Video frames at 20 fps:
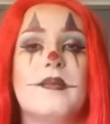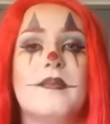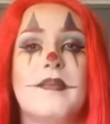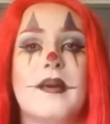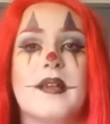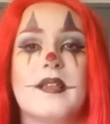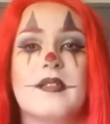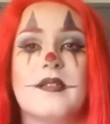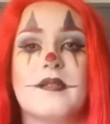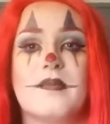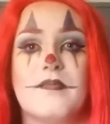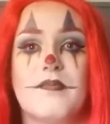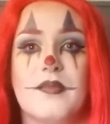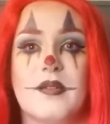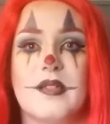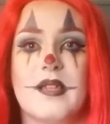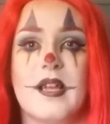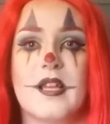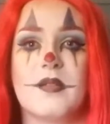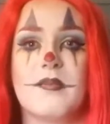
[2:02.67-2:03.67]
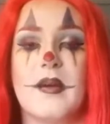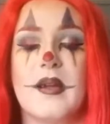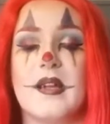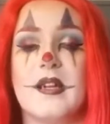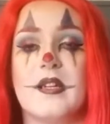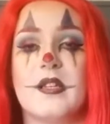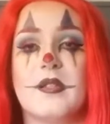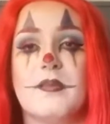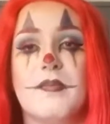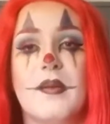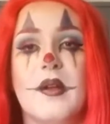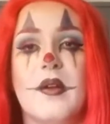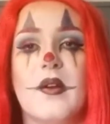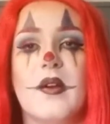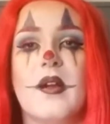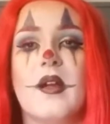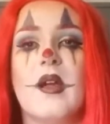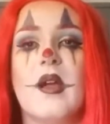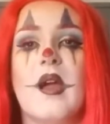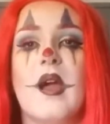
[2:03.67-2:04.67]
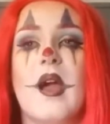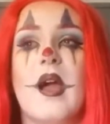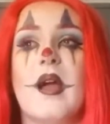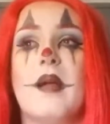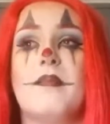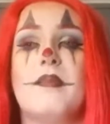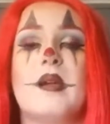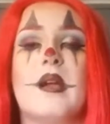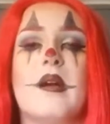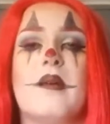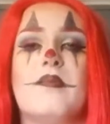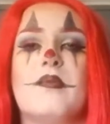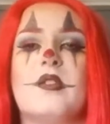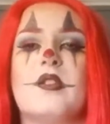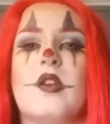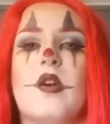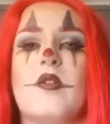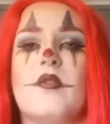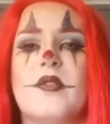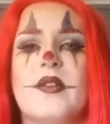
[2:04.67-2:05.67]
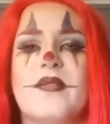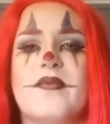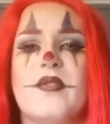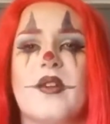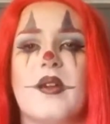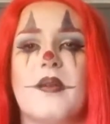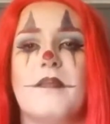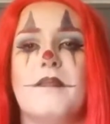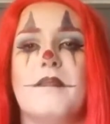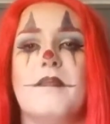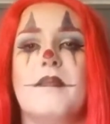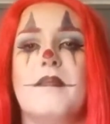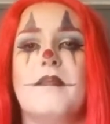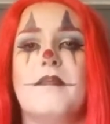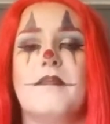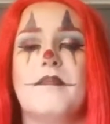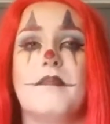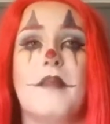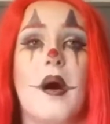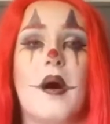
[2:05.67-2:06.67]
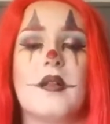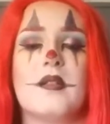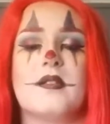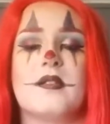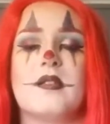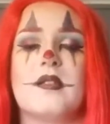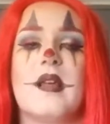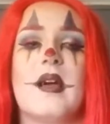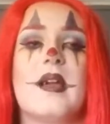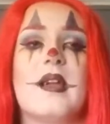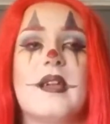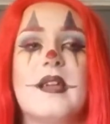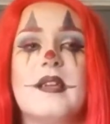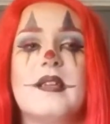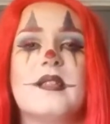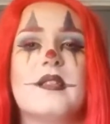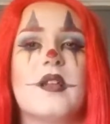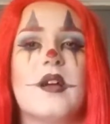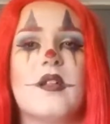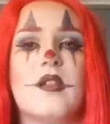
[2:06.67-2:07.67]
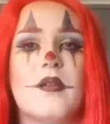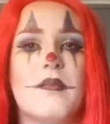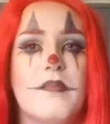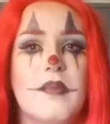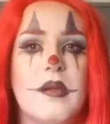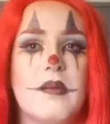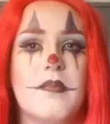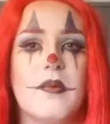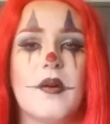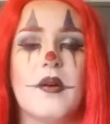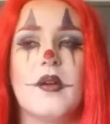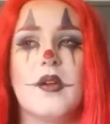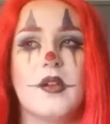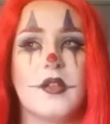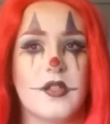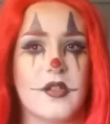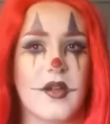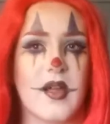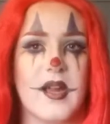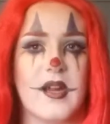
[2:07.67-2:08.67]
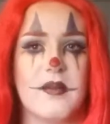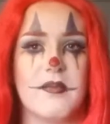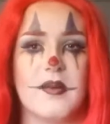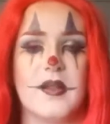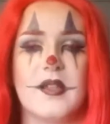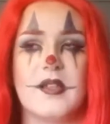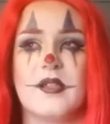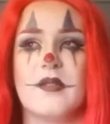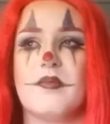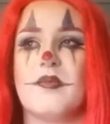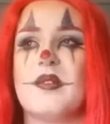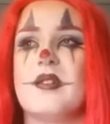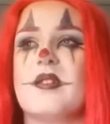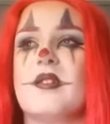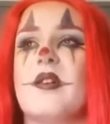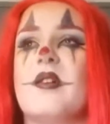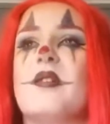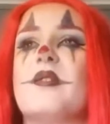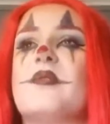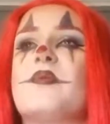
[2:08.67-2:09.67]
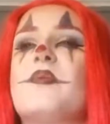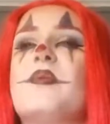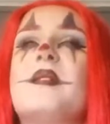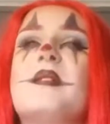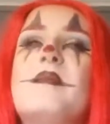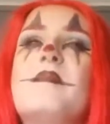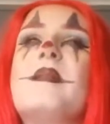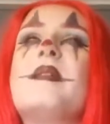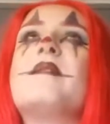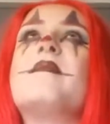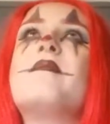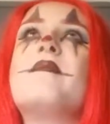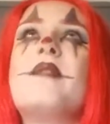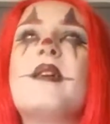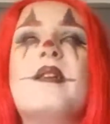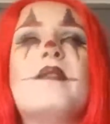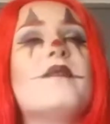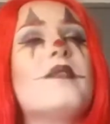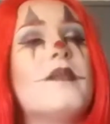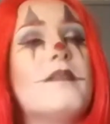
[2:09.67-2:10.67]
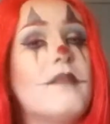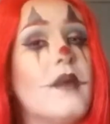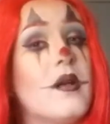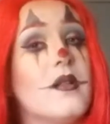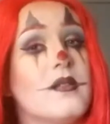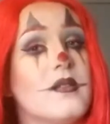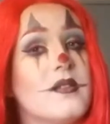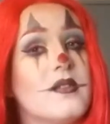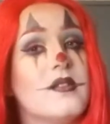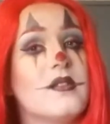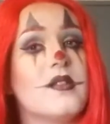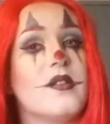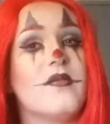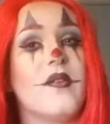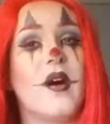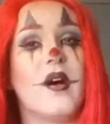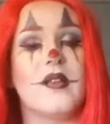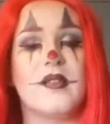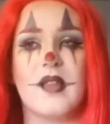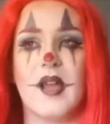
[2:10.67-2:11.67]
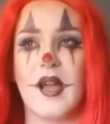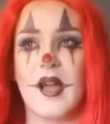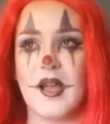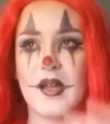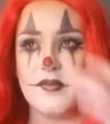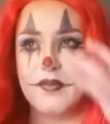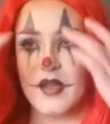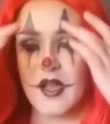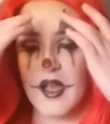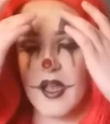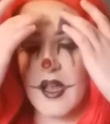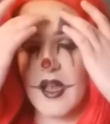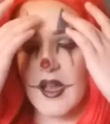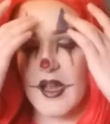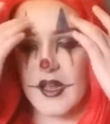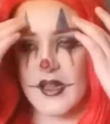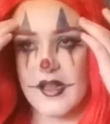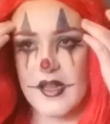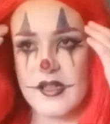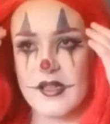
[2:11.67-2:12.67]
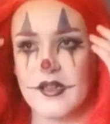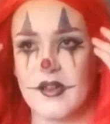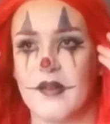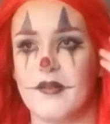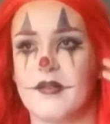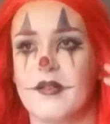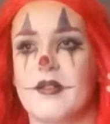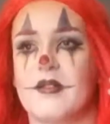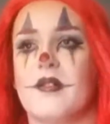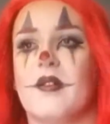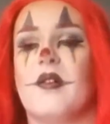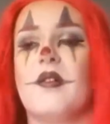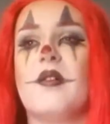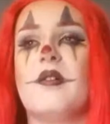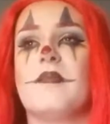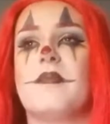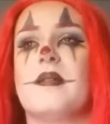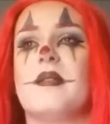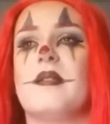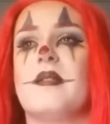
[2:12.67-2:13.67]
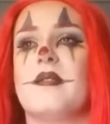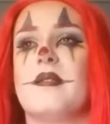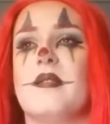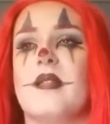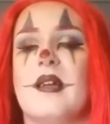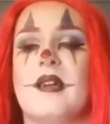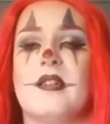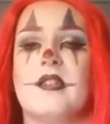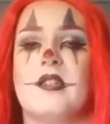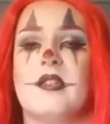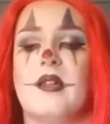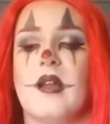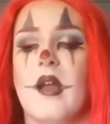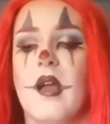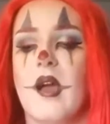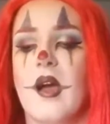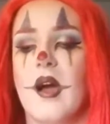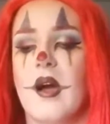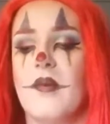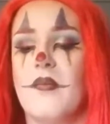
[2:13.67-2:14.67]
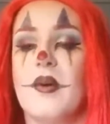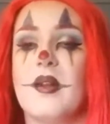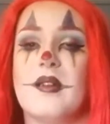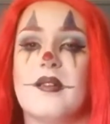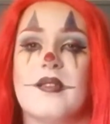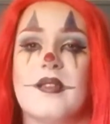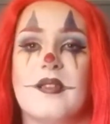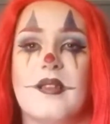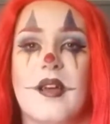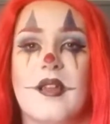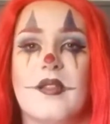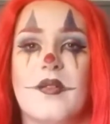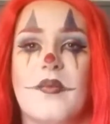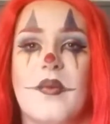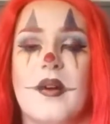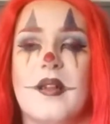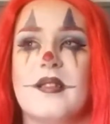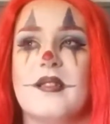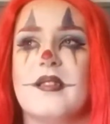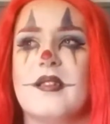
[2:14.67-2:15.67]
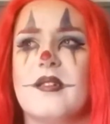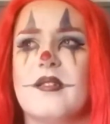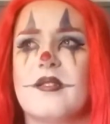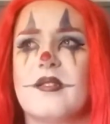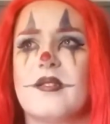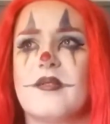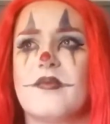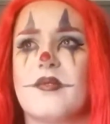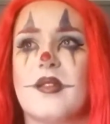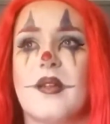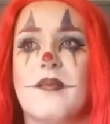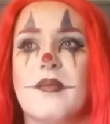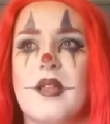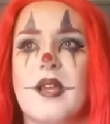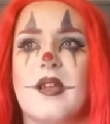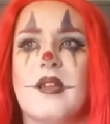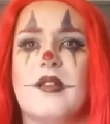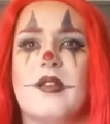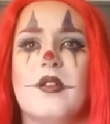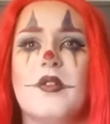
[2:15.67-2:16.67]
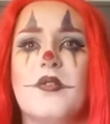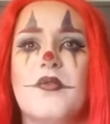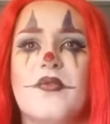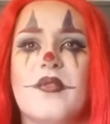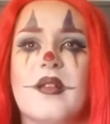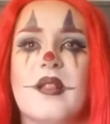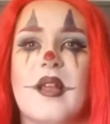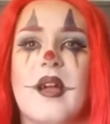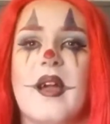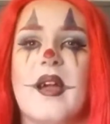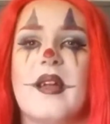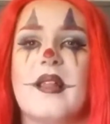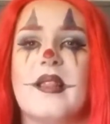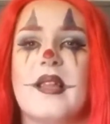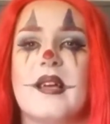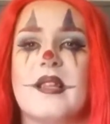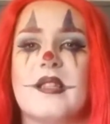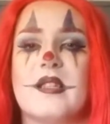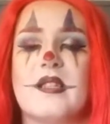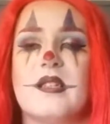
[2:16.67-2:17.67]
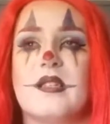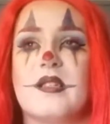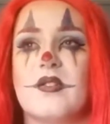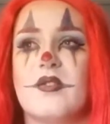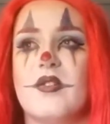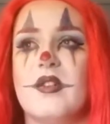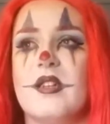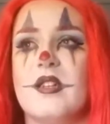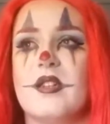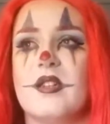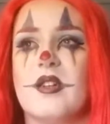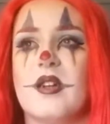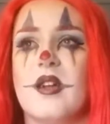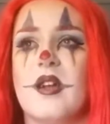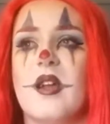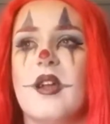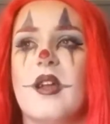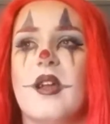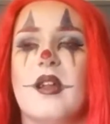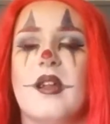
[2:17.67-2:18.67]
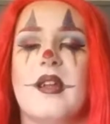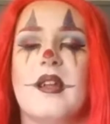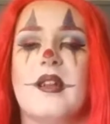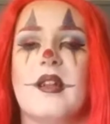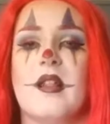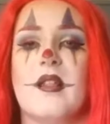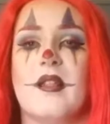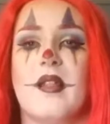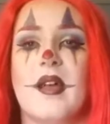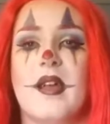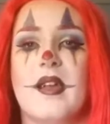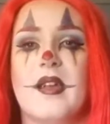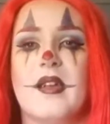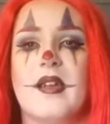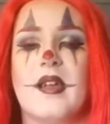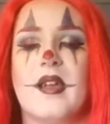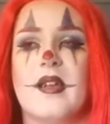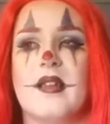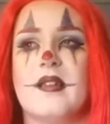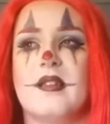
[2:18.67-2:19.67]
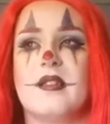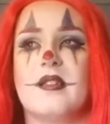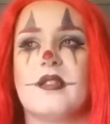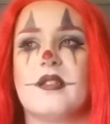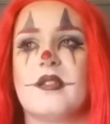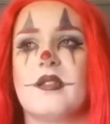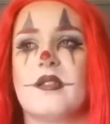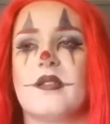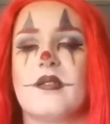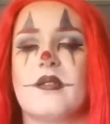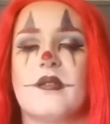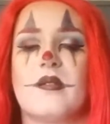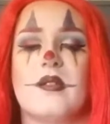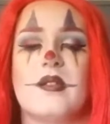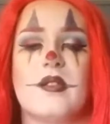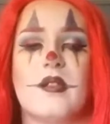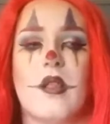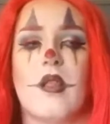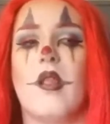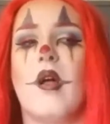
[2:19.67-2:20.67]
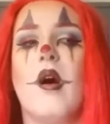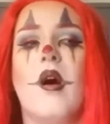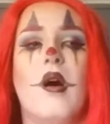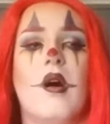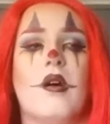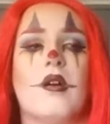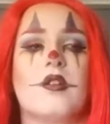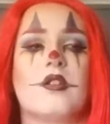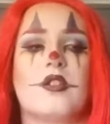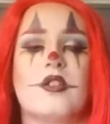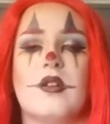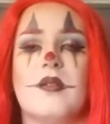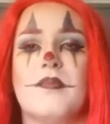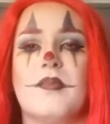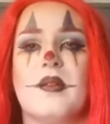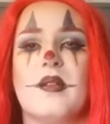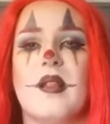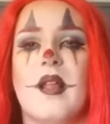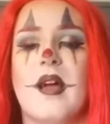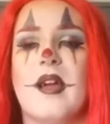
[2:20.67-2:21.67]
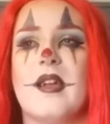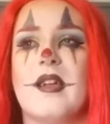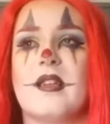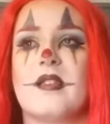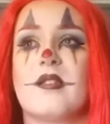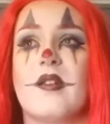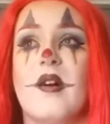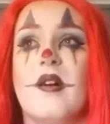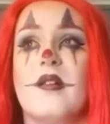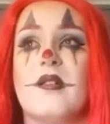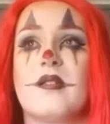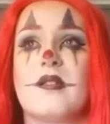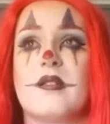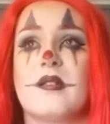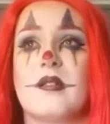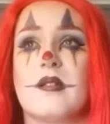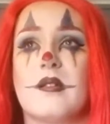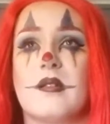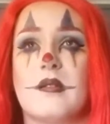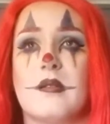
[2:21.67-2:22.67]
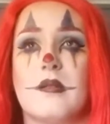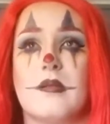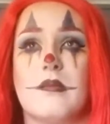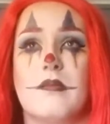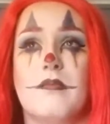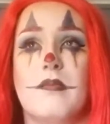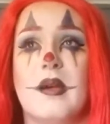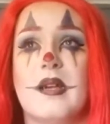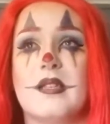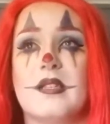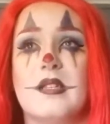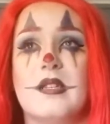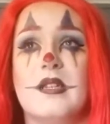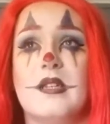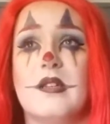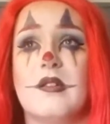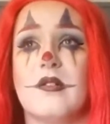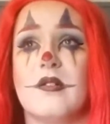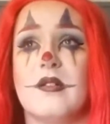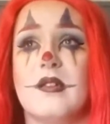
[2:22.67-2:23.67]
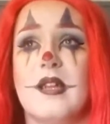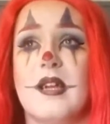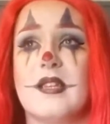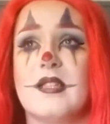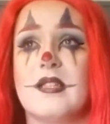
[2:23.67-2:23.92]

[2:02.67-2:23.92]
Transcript: be possessed by a spirit and become this horrific monster that eats other people. So cannibalism, Wendigo is one of my favorite monsters of all times. And that's another urban legend. One of the other ones, there's something in Newfoundland that's this creature in a lake, and it's this long serpent-like. It's called Jesse or